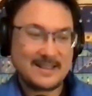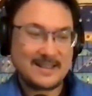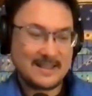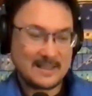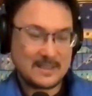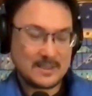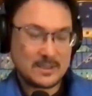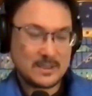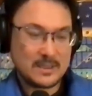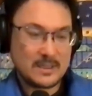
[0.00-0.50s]

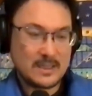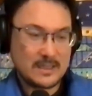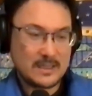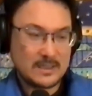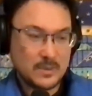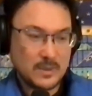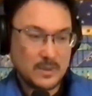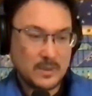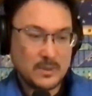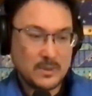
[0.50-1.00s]
Yesterday,
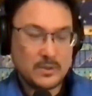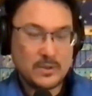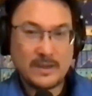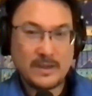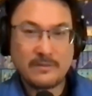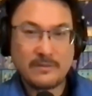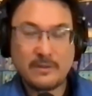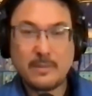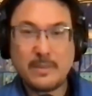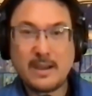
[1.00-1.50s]
as we were
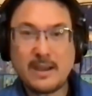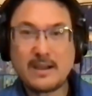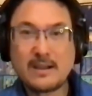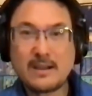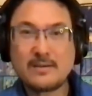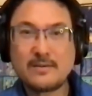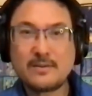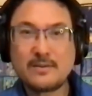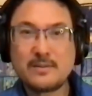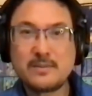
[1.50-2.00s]
driving
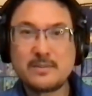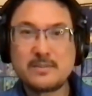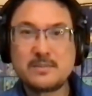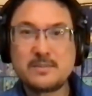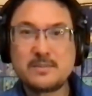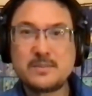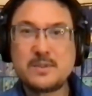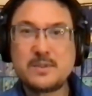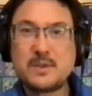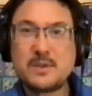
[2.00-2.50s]
back
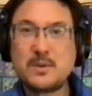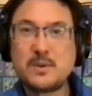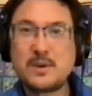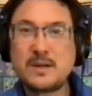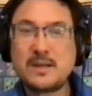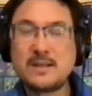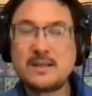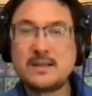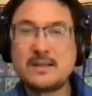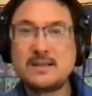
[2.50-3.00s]
from
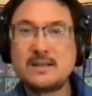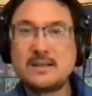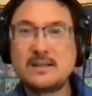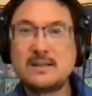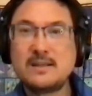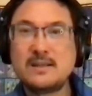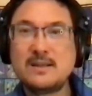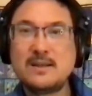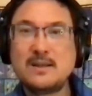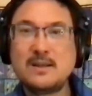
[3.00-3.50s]
Tijuana,
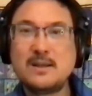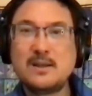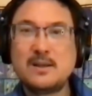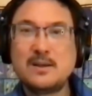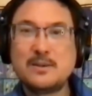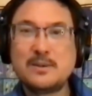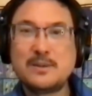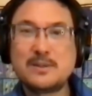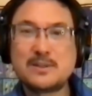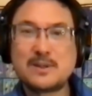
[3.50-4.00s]

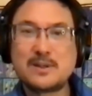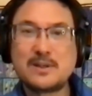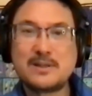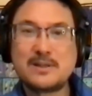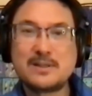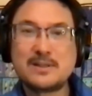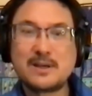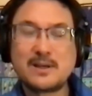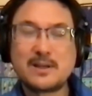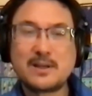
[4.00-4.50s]
we
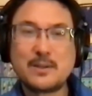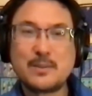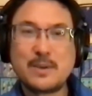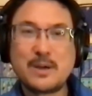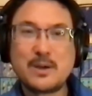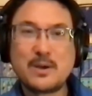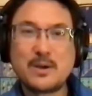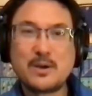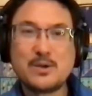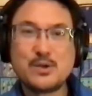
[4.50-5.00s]
started talking
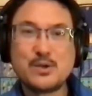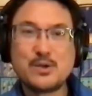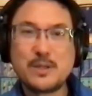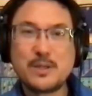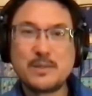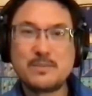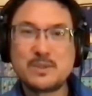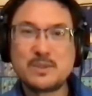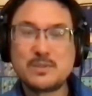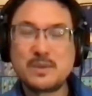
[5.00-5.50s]
about our
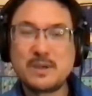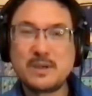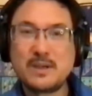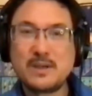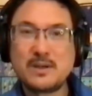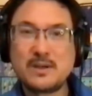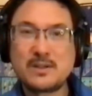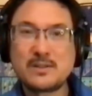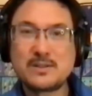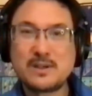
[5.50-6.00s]
dreams, and my
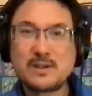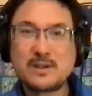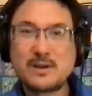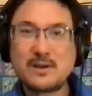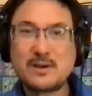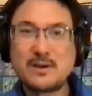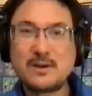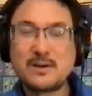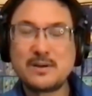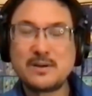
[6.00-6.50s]
youngest
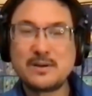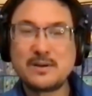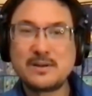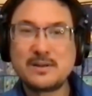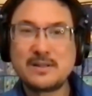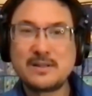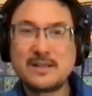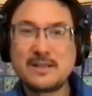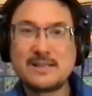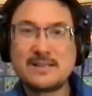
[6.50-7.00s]
daughter,
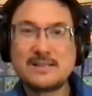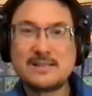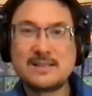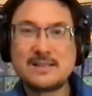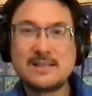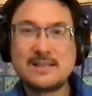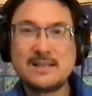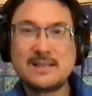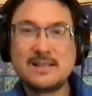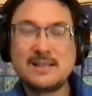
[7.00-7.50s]

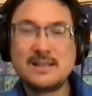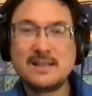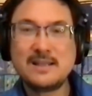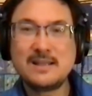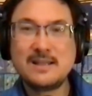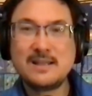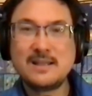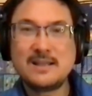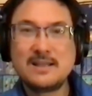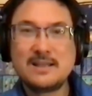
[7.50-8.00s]
Kenzie,
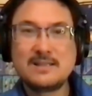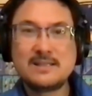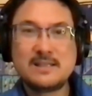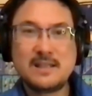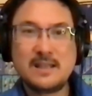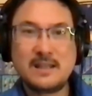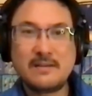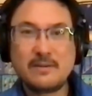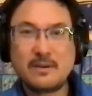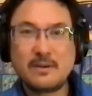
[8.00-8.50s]

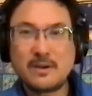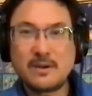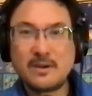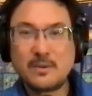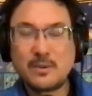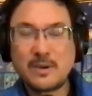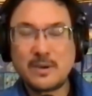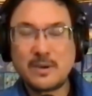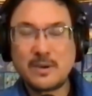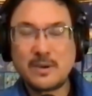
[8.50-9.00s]
said
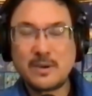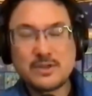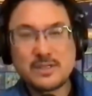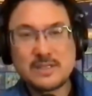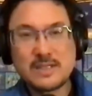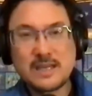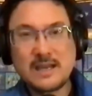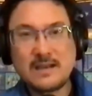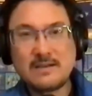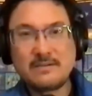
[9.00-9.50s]
whenever
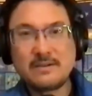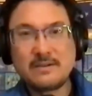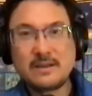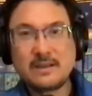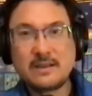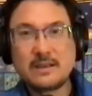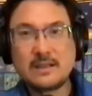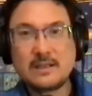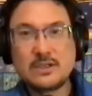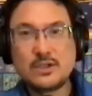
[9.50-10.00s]
she's
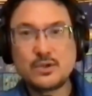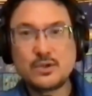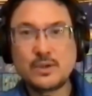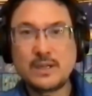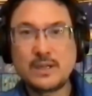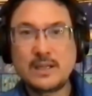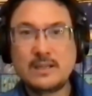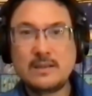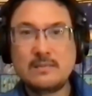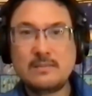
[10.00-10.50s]
having a
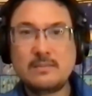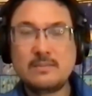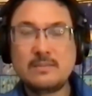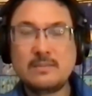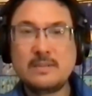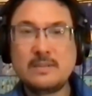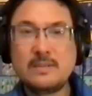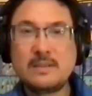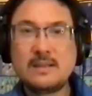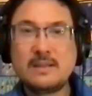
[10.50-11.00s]
dream